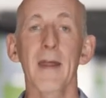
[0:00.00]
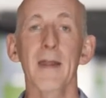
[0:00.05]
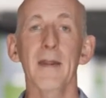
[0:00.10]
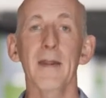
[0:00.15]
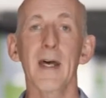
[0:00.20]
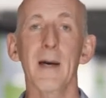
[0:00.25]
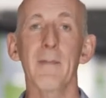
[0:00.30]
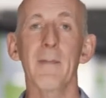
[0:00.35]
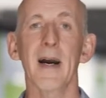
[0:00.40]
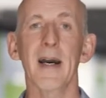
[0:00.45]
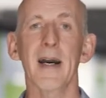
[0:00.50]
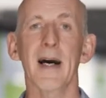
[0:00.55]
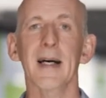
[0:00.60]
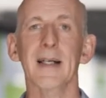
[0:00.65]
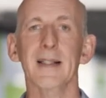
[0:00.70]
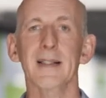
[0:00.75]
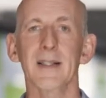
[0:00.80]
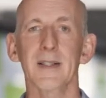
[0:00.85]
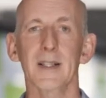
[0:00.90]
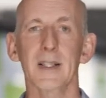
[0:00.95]
They may
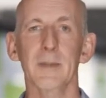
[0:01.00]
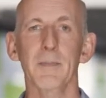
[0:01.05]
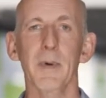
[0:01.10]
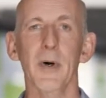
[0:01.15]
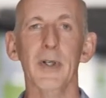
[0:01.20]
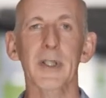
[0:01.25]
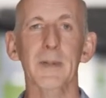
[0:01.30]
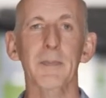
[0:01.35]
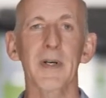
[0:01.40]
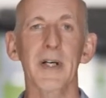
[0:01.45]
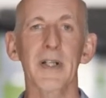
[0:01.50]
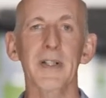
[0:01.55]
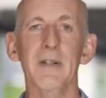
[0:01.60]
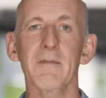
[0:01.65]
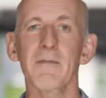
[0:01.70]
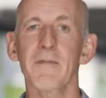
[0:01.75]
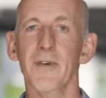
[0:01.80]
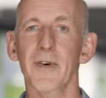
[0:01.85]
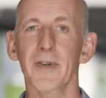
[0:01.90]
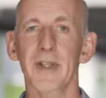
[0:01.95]
act as a spokesperson
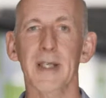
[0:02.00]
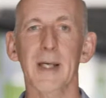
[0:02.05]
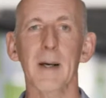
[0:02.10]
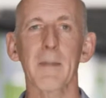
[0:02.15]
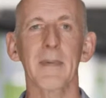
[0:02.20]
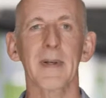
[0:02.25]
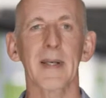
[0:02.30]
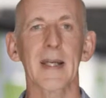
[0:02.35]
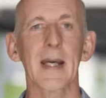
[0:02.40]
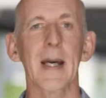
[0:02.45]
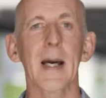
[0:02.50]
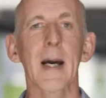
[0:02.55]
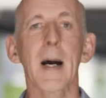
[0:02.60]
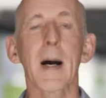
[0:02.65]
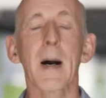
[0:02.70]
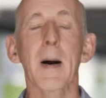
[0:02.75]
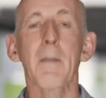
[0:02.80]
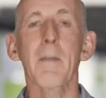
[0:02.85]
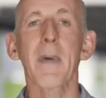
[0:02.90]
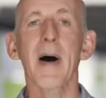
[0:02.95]
for the company,
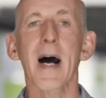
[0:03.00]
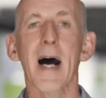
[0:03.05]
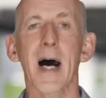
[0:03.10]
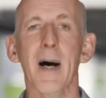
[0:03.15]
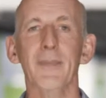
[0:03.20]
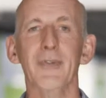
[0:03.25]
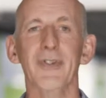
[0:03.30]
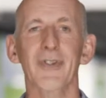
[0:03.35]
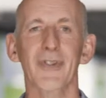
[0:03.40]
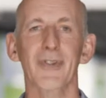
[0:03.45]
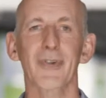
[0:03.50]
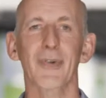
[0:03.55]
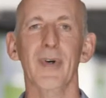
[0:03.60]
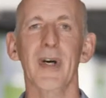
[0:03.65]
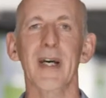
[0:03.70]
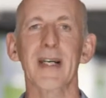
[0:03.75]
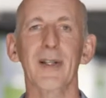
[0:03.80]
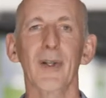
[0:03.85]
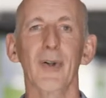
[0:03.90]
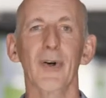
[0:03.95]
perhaps at a
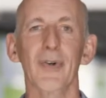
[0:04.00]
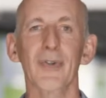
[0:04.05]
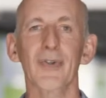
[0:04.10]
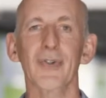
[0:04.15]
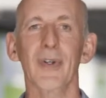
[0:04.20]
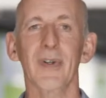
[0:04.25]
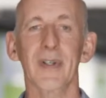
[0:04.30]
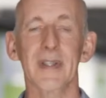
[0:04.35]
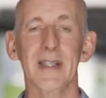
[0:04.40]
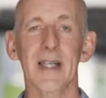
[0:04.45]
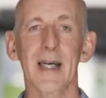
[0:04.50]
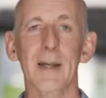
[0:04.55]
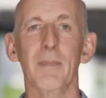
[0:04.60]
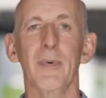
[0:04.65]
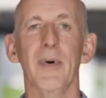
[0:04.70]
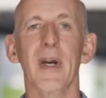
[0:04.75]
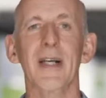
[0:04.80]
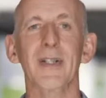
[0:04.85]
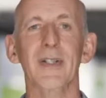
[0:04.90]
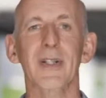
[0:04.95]
trade launch or at a
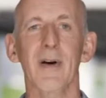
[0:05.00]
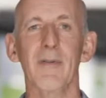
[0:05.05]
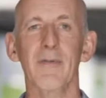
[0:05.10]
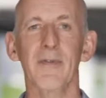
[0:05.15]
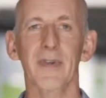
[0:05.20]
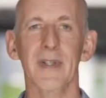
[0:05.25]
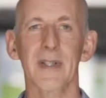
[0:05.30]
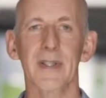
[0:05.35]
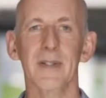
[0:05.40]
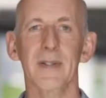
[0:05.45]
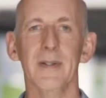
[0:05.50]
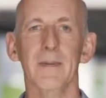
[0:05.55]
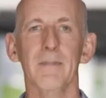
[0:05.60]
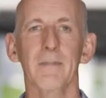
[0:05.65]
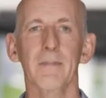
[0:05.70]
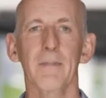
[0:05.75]
press conference.